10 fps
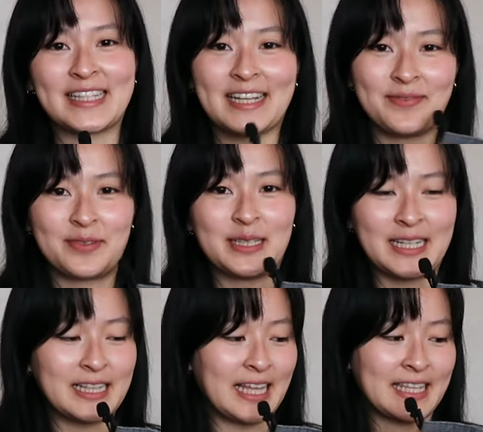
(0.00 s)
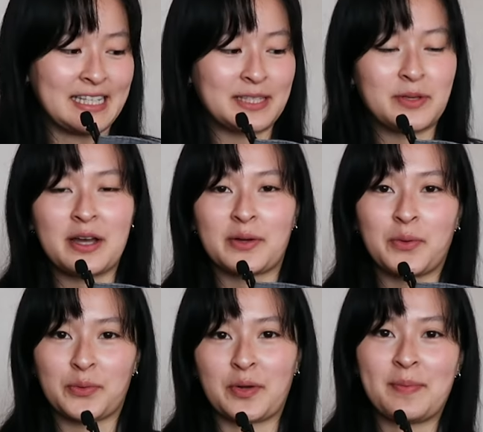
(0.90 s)
I really like these
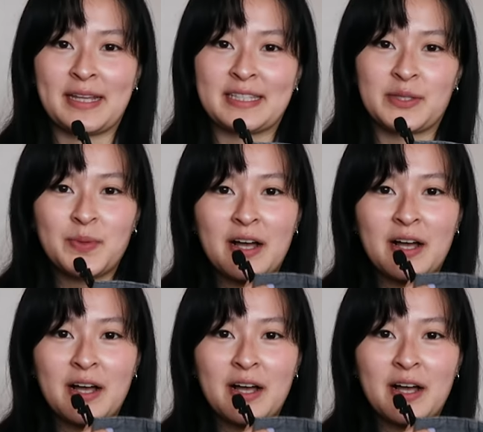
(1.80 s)
corduroy pants as